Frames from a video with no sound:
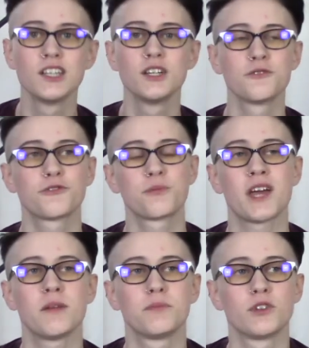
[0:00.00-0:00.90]
from
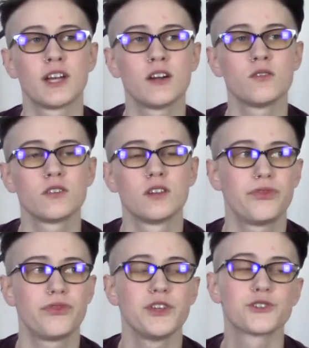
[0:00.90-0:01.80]
that burnout,
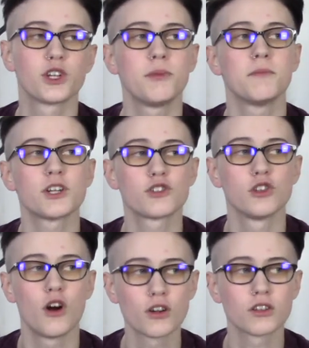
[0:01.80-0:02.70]
these are going to be much
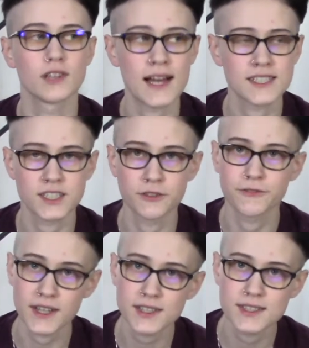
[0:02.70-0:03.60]
longer lasting
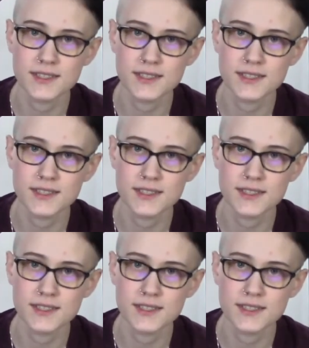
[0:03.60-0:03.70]
effects